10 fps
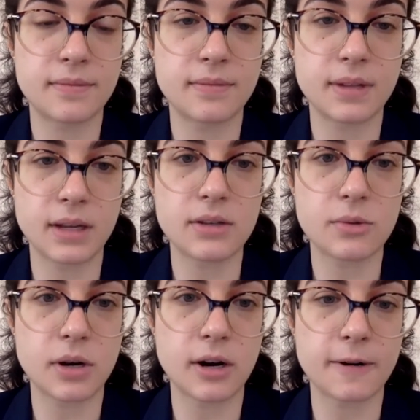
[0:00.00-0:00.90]
"Get in,
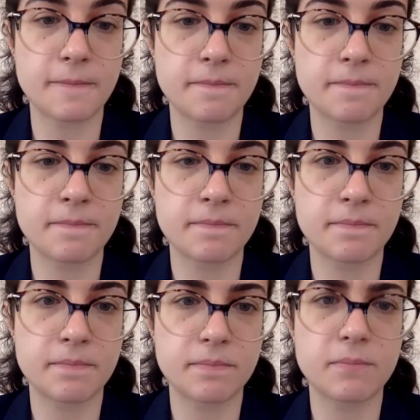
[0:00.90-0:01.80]
sweetheart."
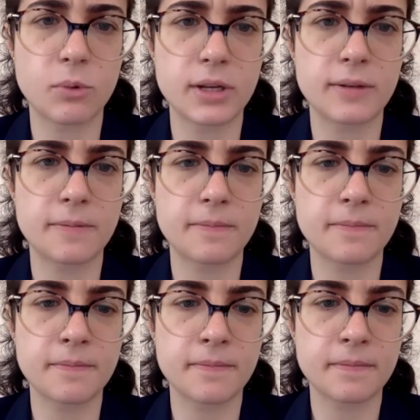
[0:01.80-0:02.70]
"What?"
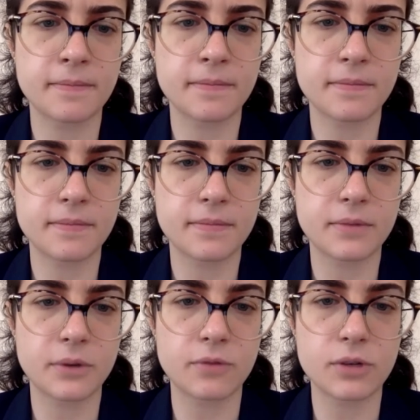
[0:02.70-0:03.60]

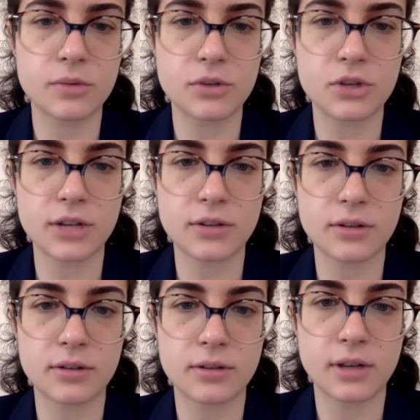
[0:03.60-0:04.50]
Her voice was
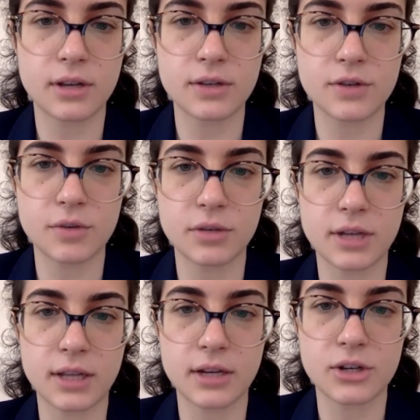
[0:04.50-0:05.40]
gentle, as if she were
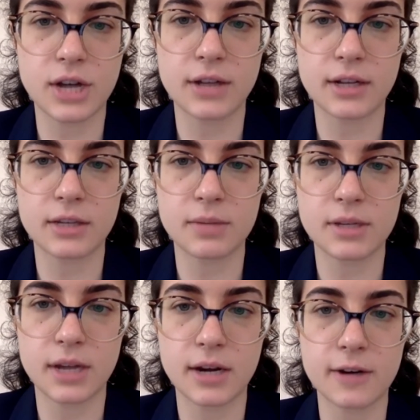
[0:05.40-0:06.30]
telling a child not to be
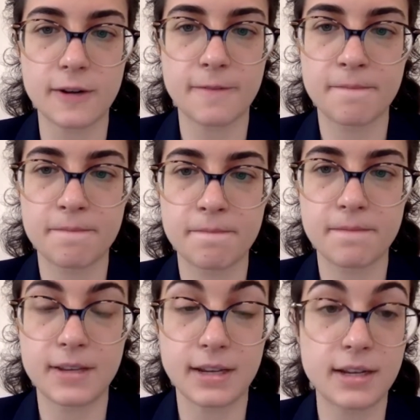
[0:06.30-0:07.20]
scared.
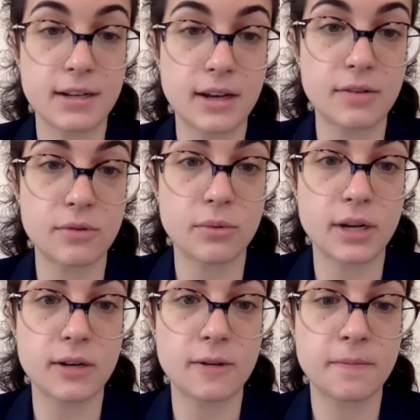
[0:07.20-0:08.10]
Get in, out of the
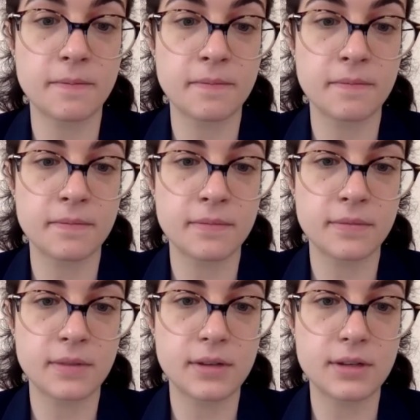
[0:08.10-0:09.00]
rain.
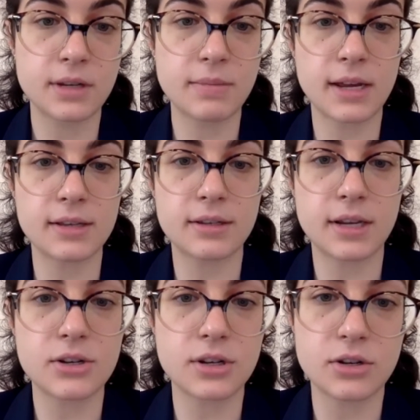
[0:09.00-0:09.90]
Seeing my
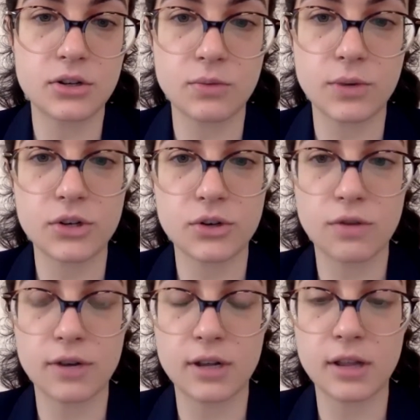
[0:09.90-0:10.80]
hesitation, she reached
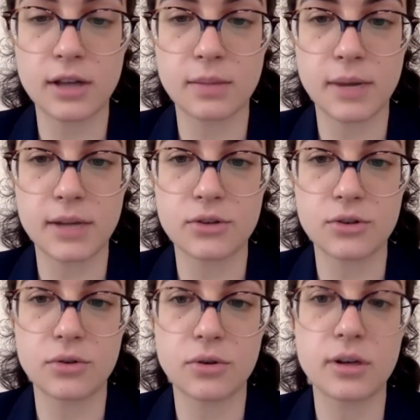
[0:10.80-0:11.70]
over and unlocked the passenger
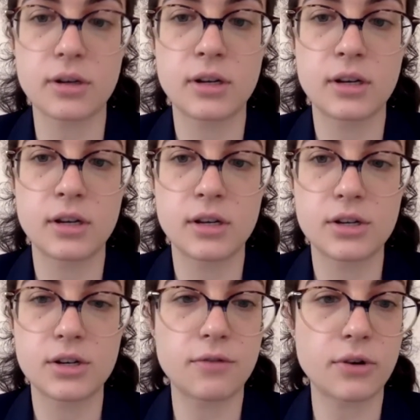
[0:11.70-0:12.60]
door.
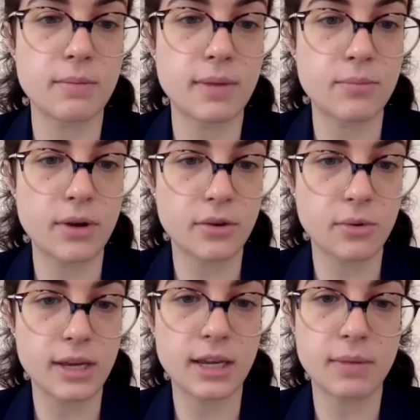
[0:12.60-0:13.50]
Shivering, my breath
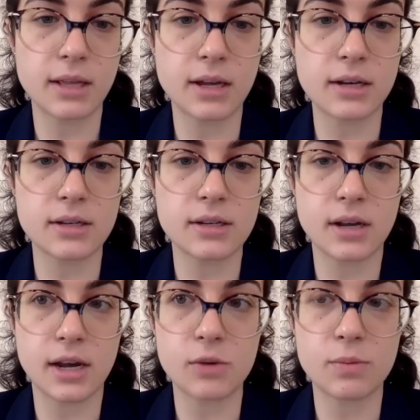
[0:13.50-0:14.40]
quaking in my lungs,
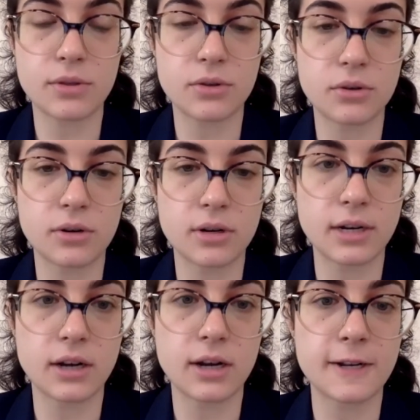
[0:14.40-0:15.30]
I opened the door
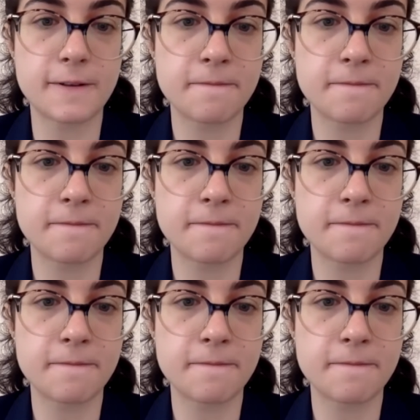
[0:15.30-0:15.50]
and got in.